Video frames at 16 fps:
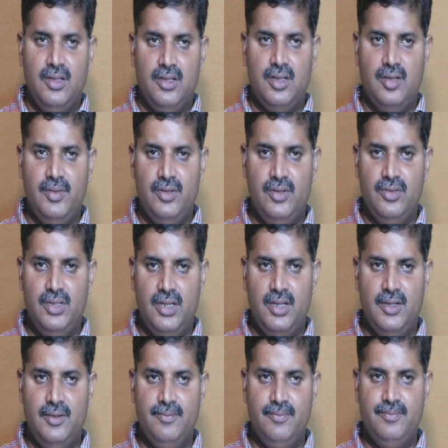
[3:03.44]
Coming to
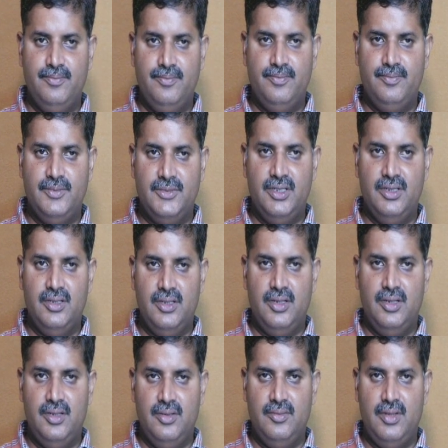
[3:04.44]
the
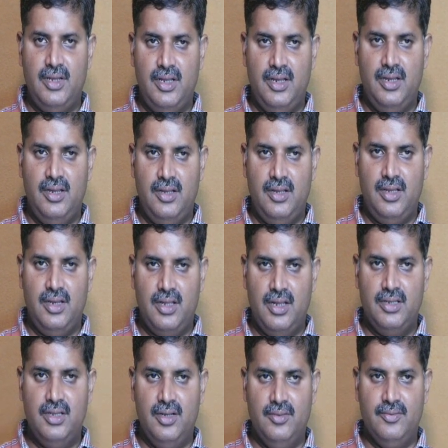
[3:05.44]

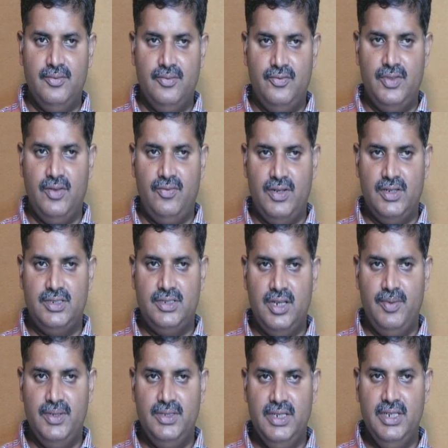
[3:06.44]
algorithm, the first
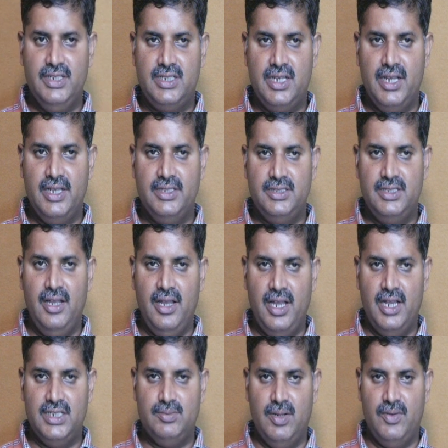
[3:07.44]
step is initialize the
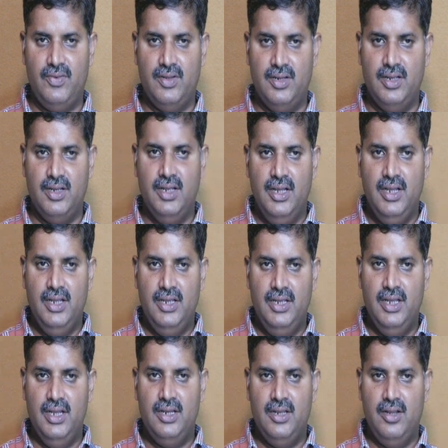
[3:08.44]
hash buffer.
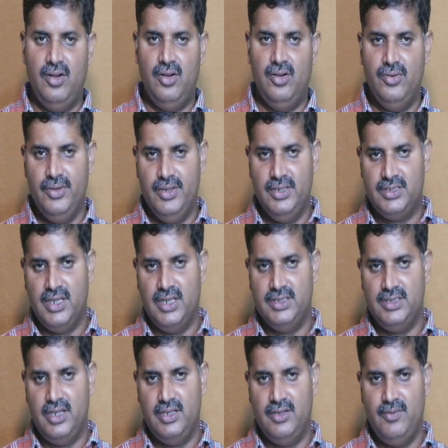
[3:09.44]
Here how you initialize
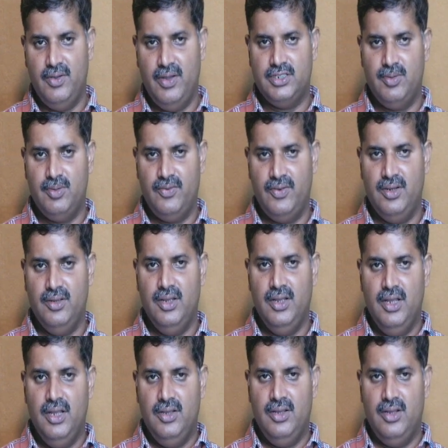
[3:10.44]
the hash buffer?
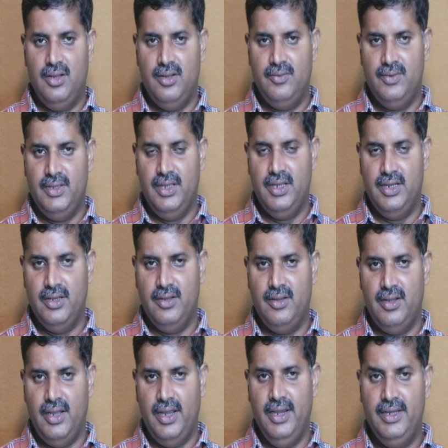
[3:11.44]

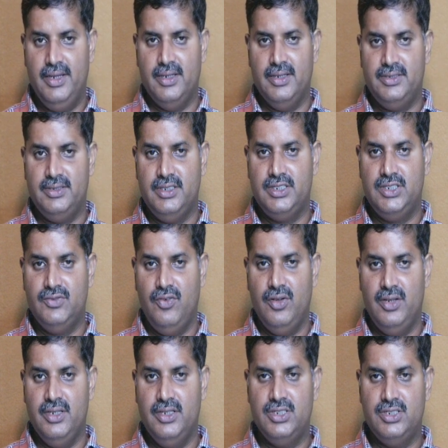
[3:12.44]
Here 64
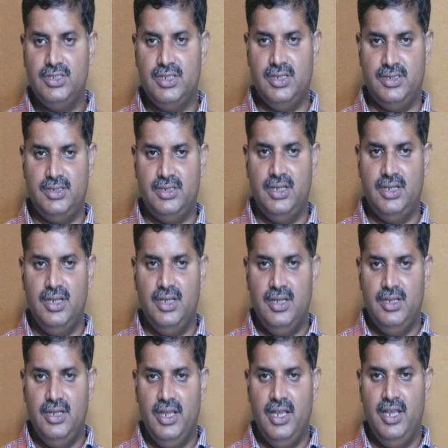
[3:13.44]
registers
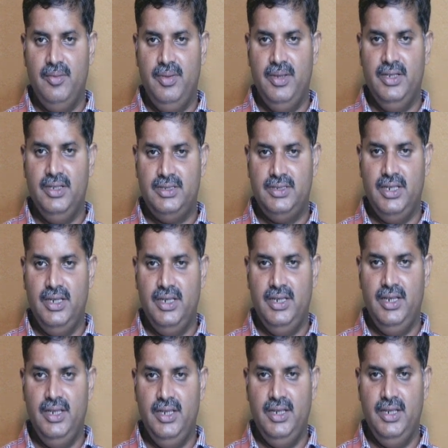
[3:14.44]
A, B, C, D,
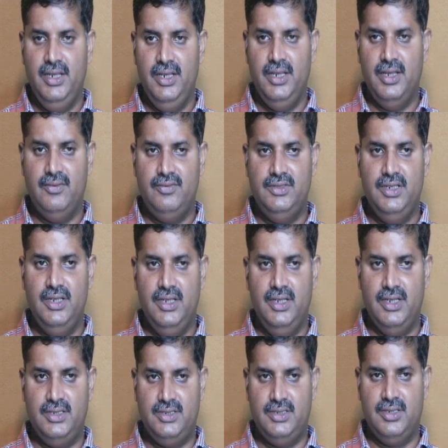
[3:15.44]
E, F, G,
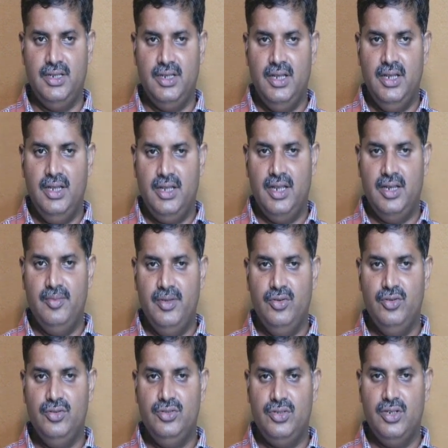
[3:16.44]
H can be
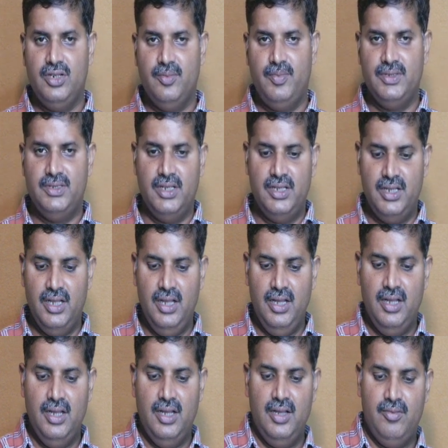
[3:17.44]
used to represent the
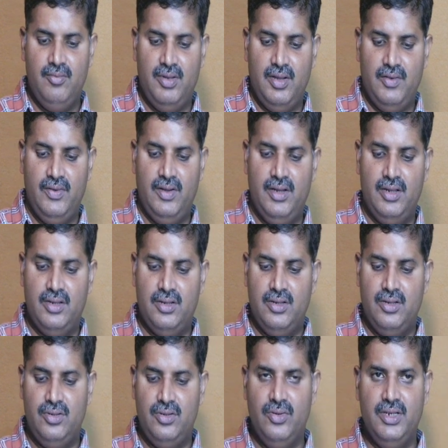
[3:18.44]
buffer
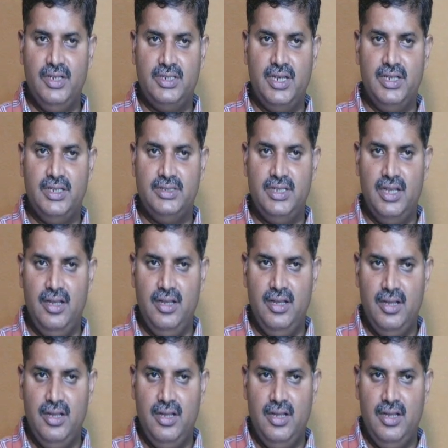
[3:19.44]
to initialize the
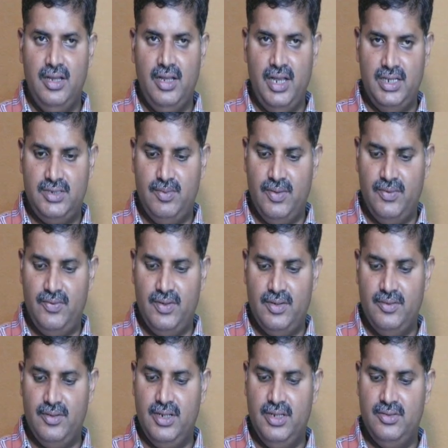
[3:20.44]
hash buffer.
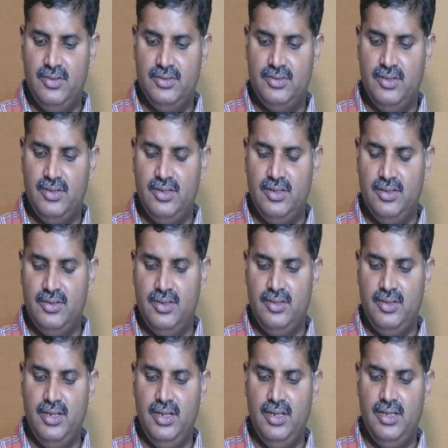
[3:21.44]
Okay, so
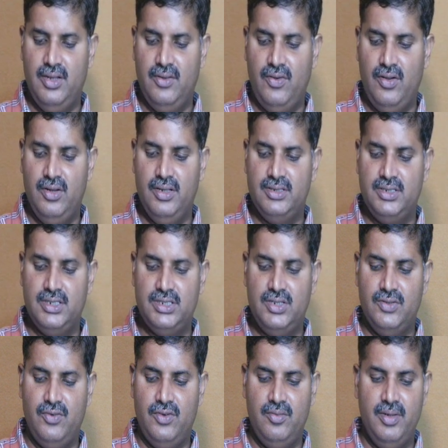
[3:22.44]
here the following
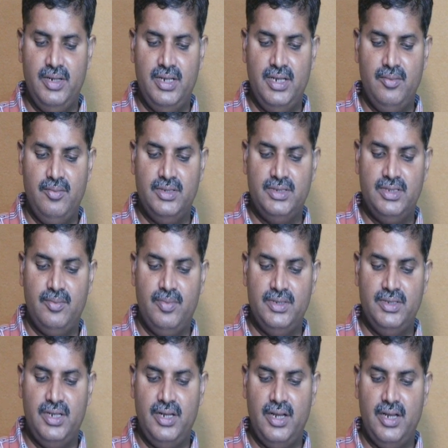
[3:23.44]
64 bit numbers
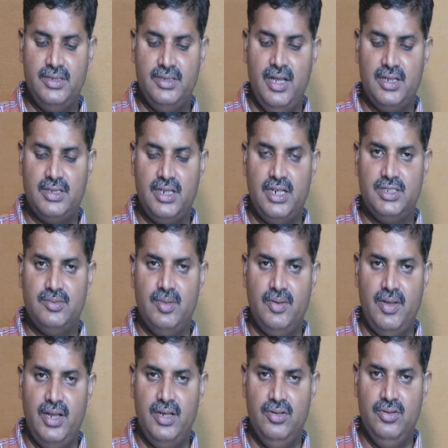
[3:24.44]
represented as the hexadecimal
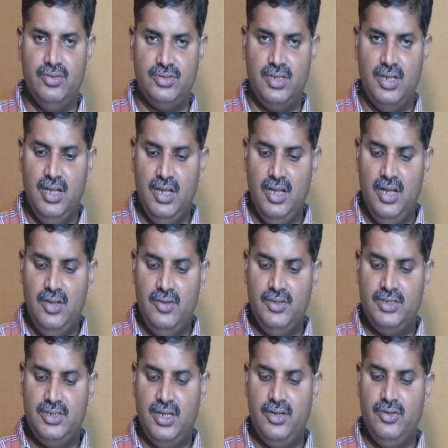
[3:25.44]
values,
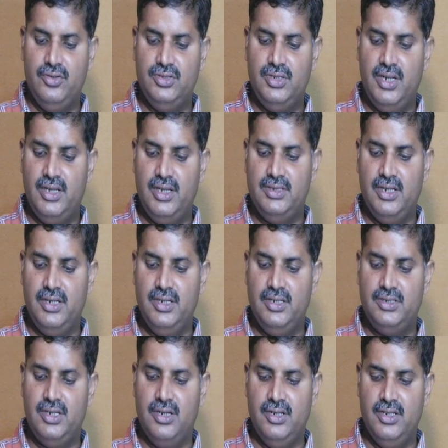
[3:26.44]
which are used as a
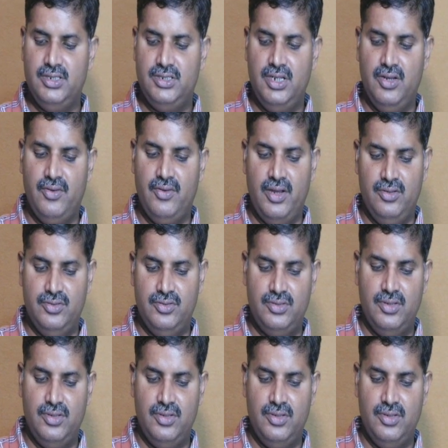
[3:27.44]
register initial values